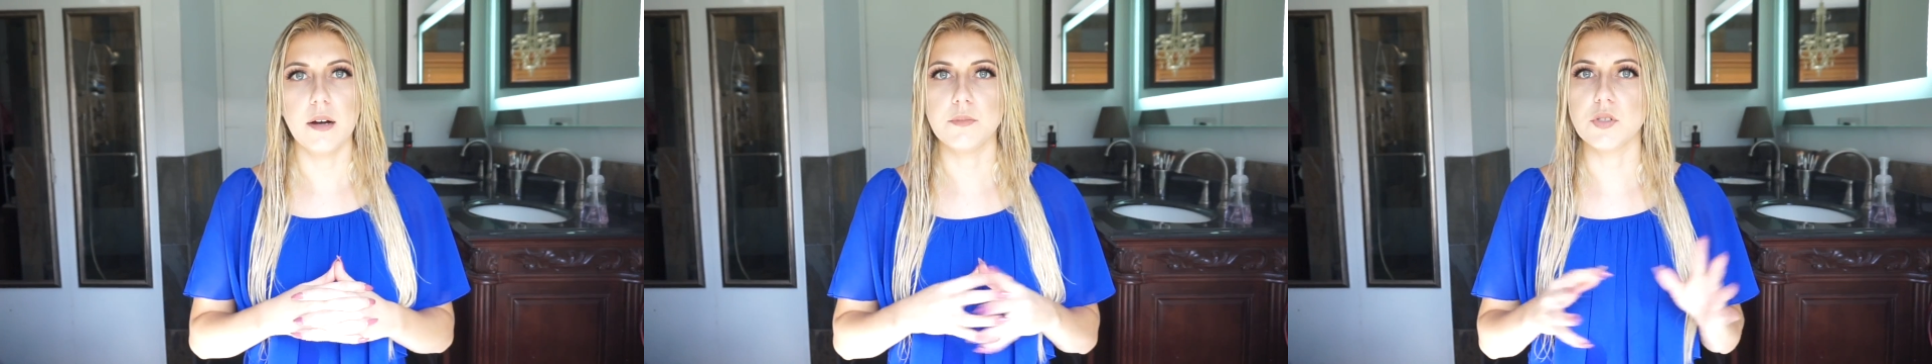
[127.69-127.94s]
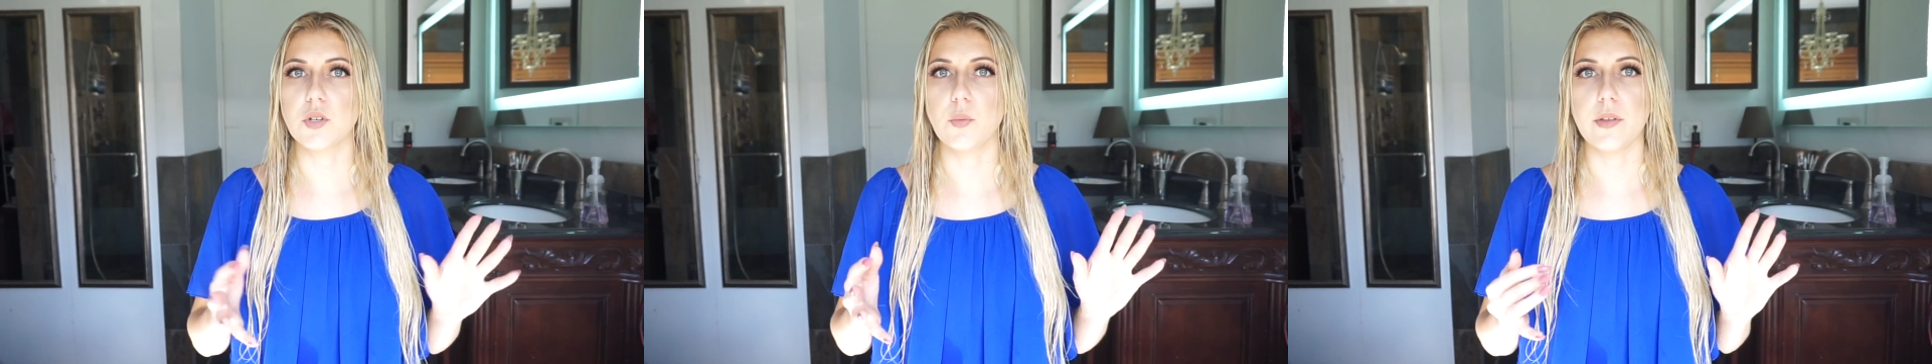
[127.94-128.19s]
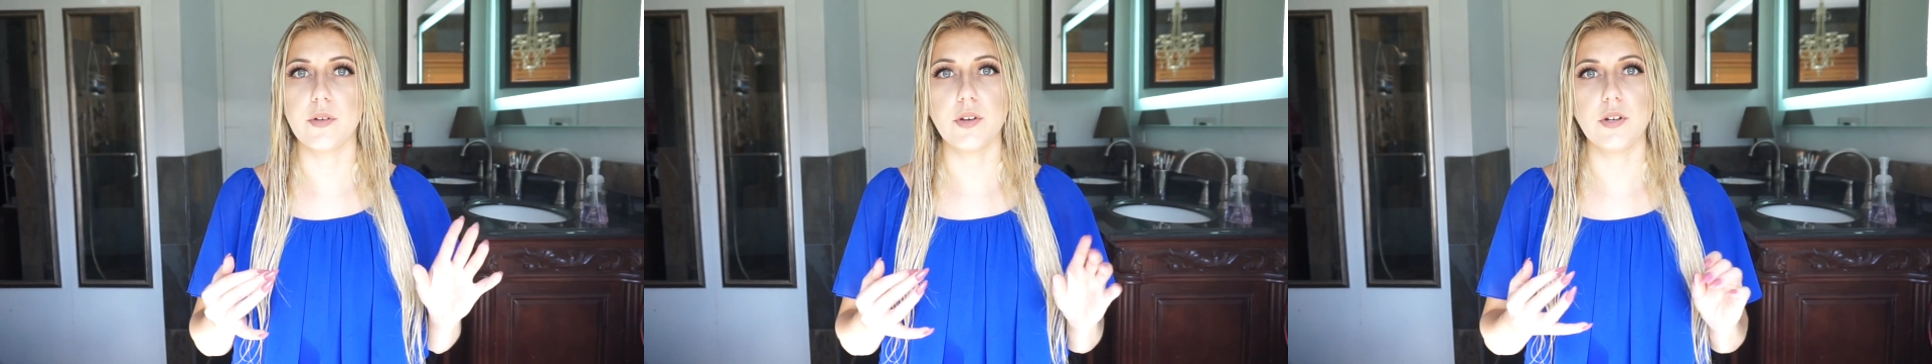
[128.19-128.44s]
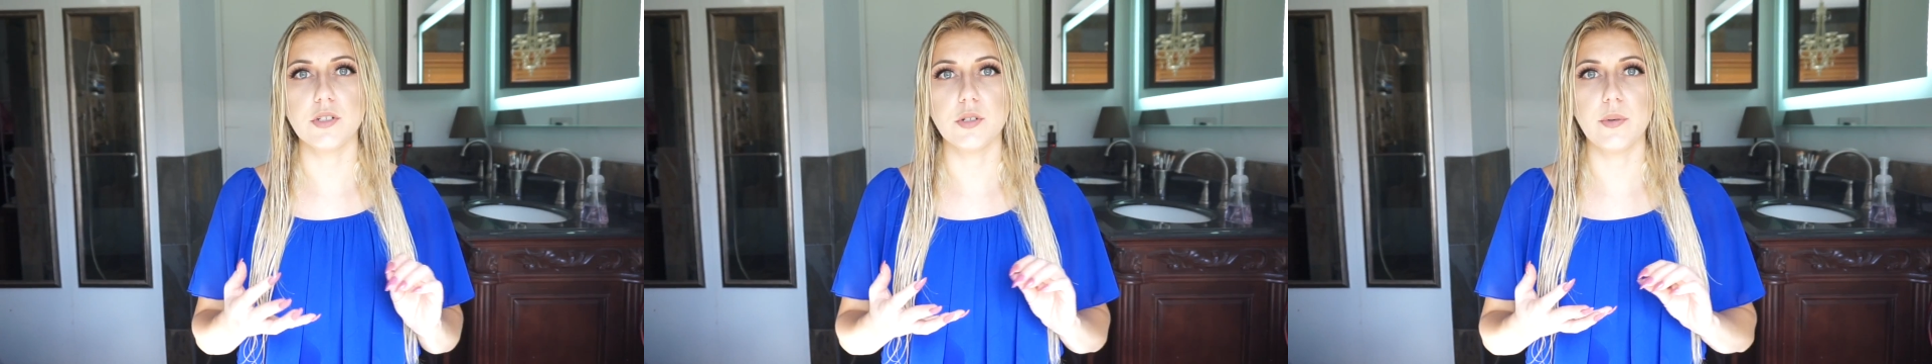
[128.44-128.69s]
So whether
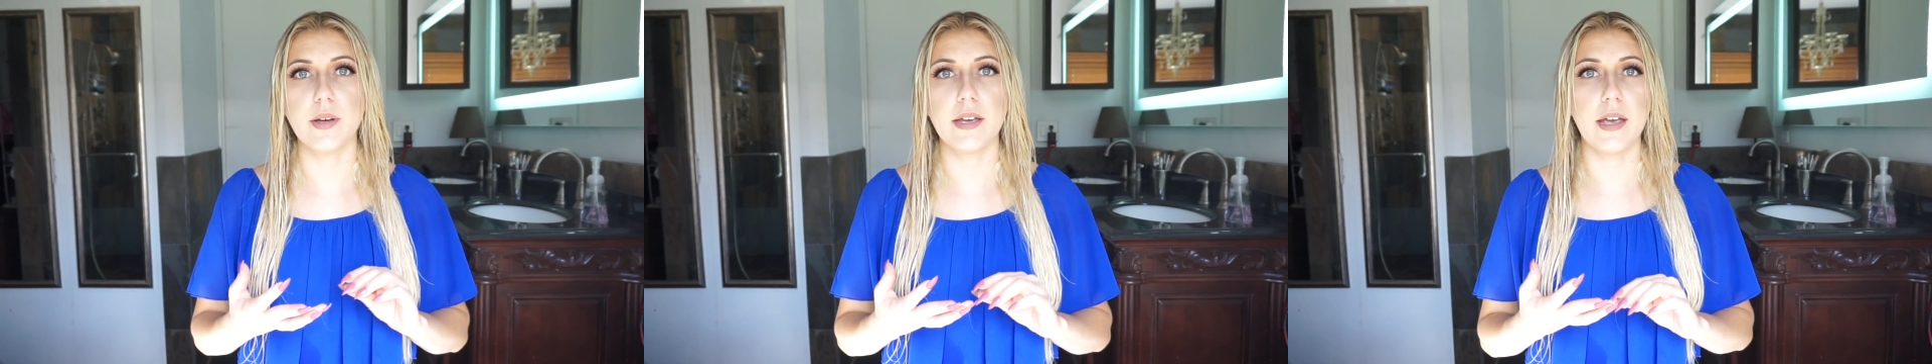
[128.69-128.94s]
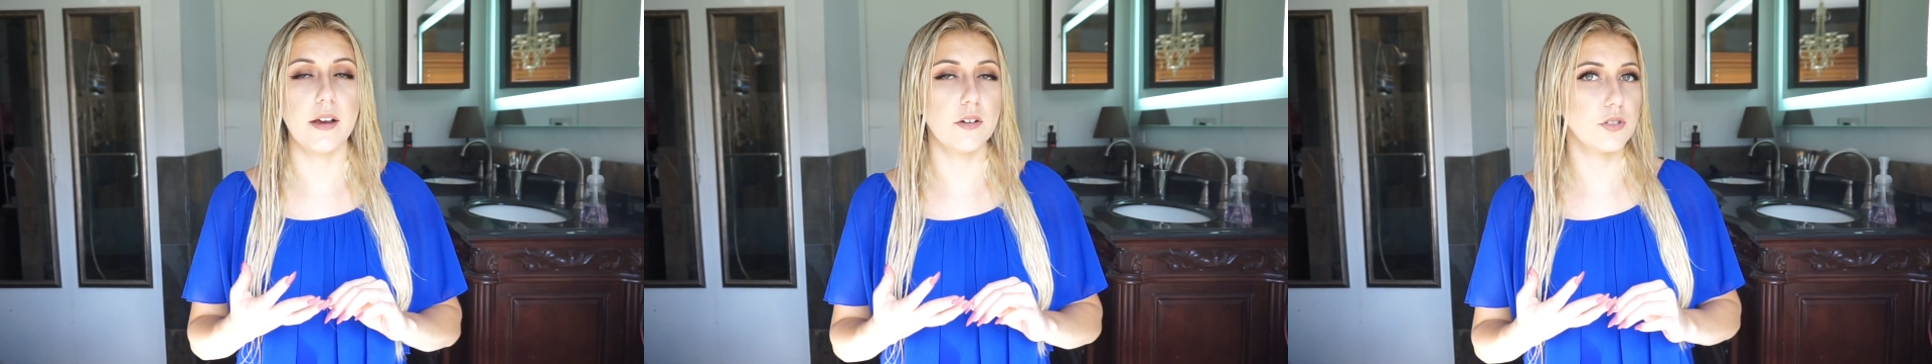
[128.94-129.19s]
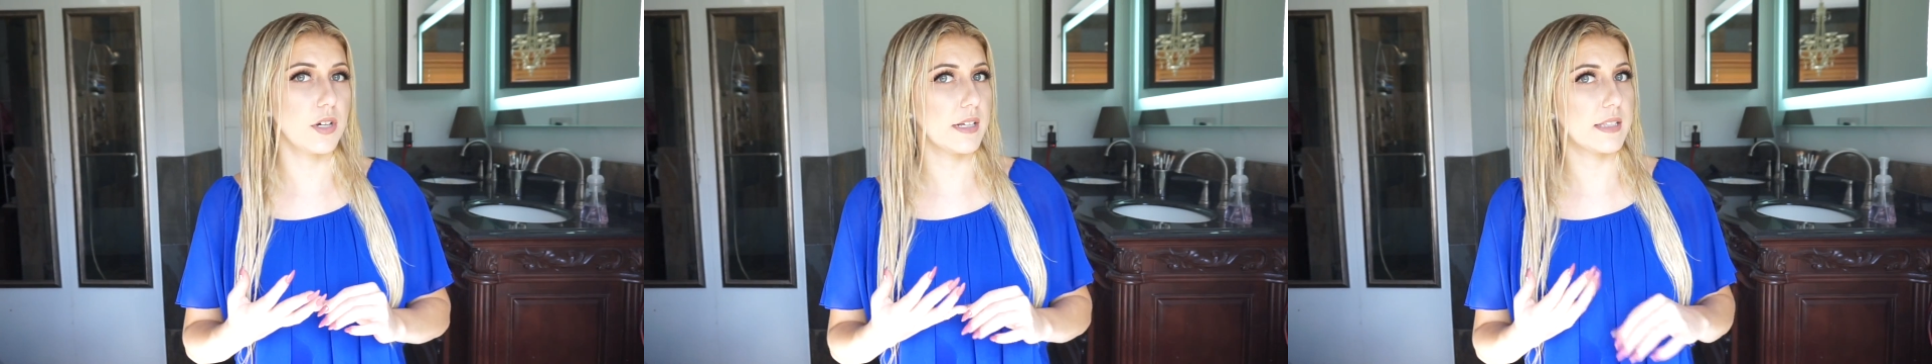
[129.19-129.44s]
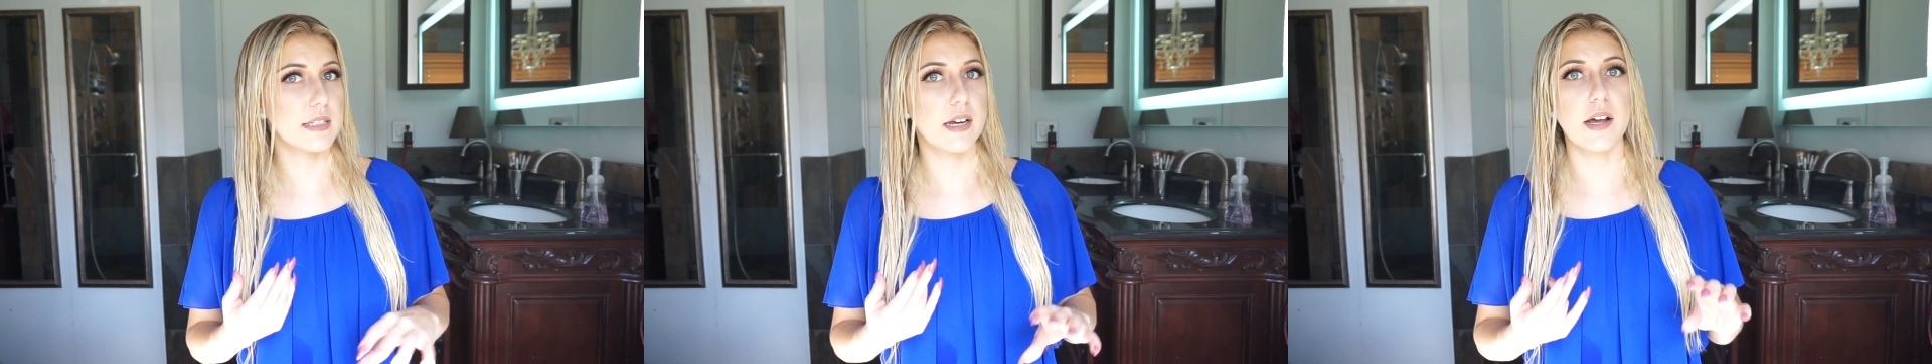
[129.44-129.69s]
you're doing air dried
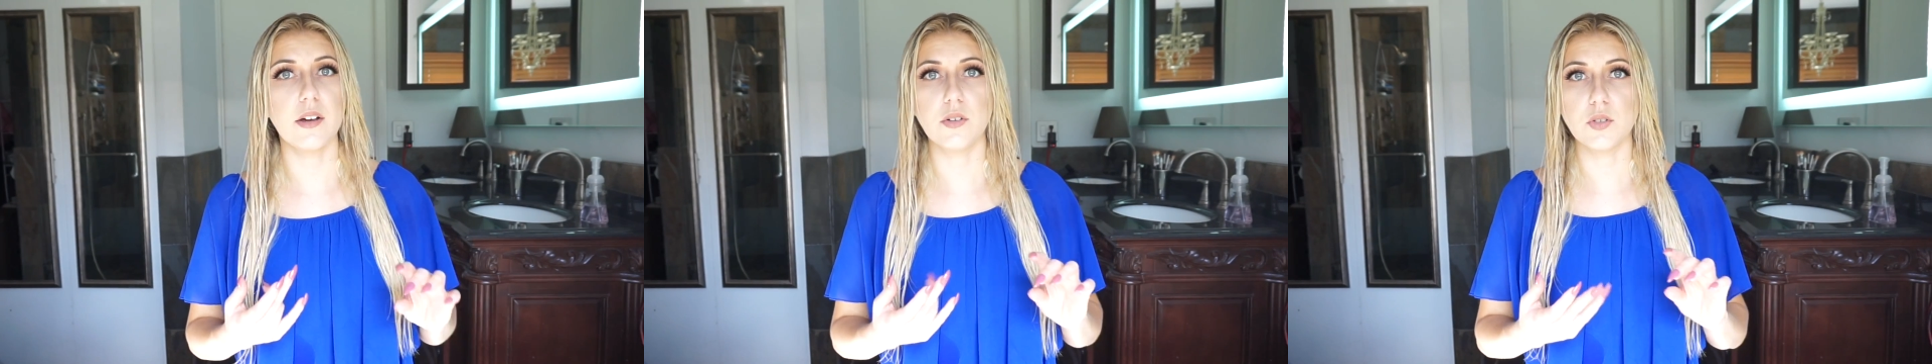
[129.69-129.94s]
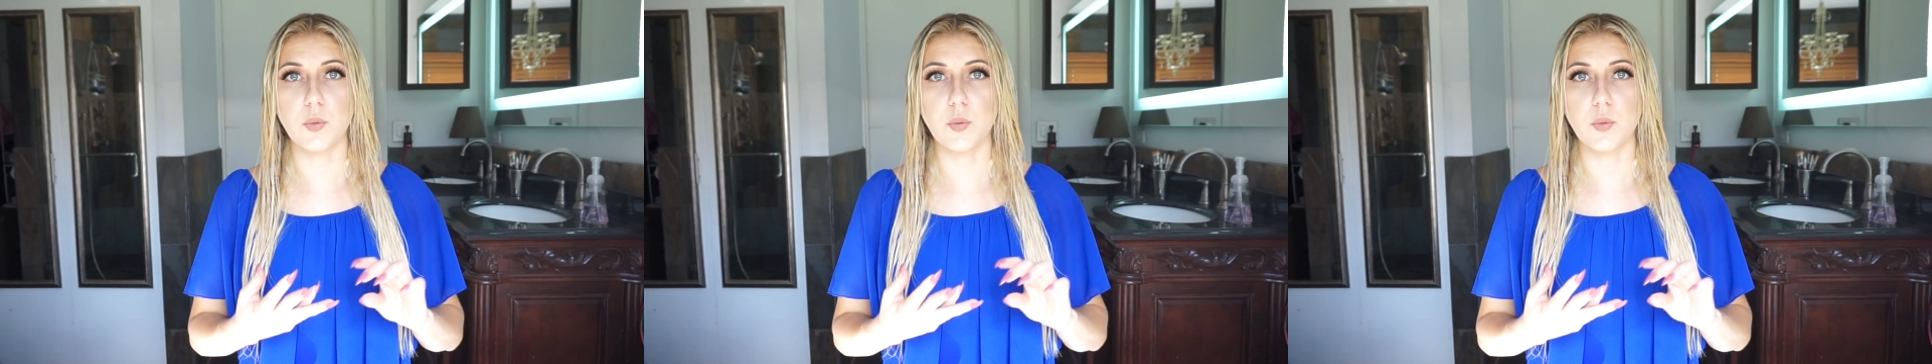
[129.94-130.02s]
styles,